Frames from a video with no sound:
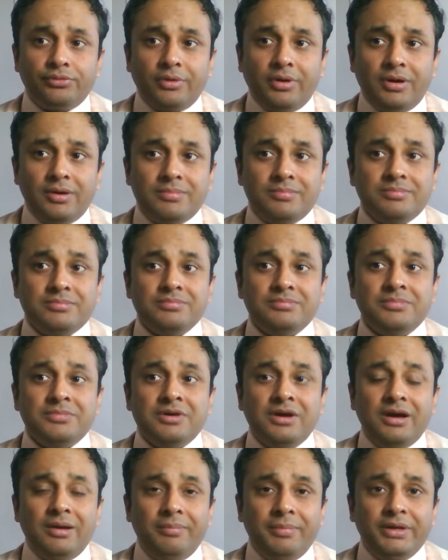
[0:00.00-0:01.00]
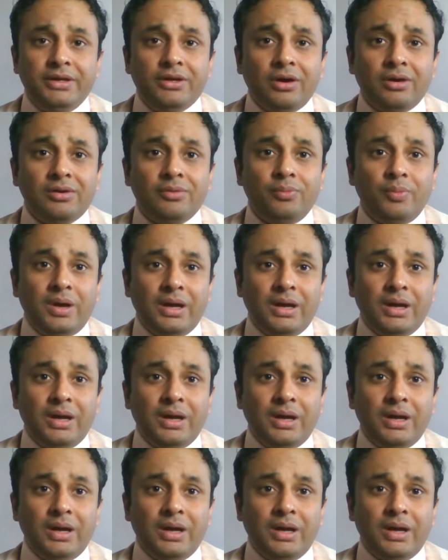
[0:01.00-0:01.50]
from a mediocre